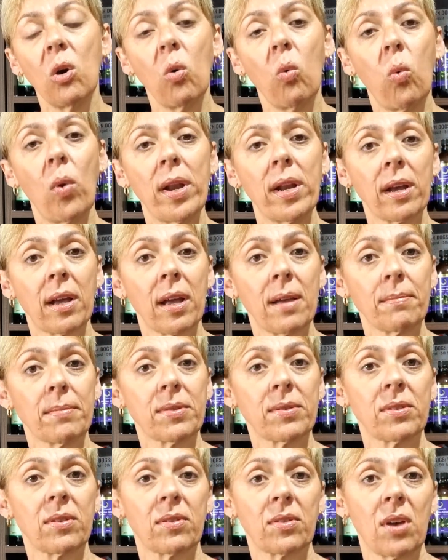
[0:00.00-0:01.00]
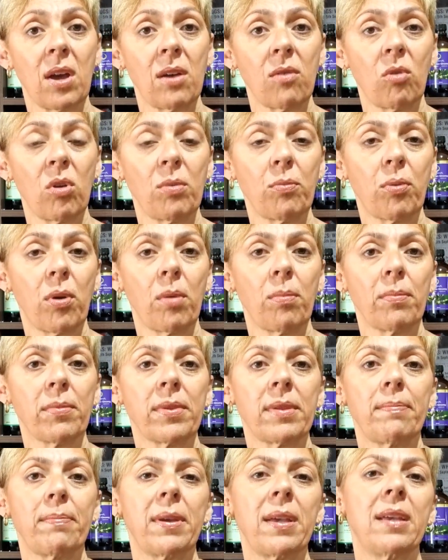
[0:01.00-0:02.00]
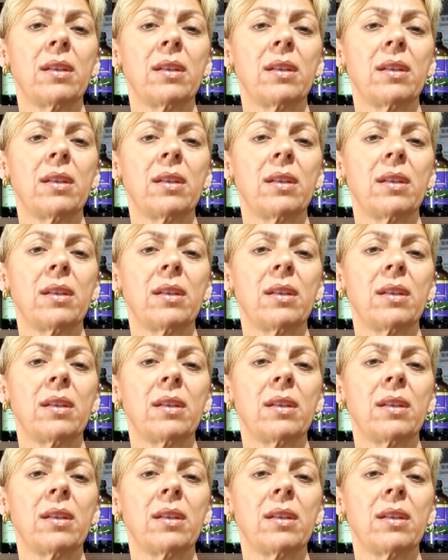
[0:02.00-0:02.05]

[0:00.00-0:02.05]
when it comes to thyroid problems,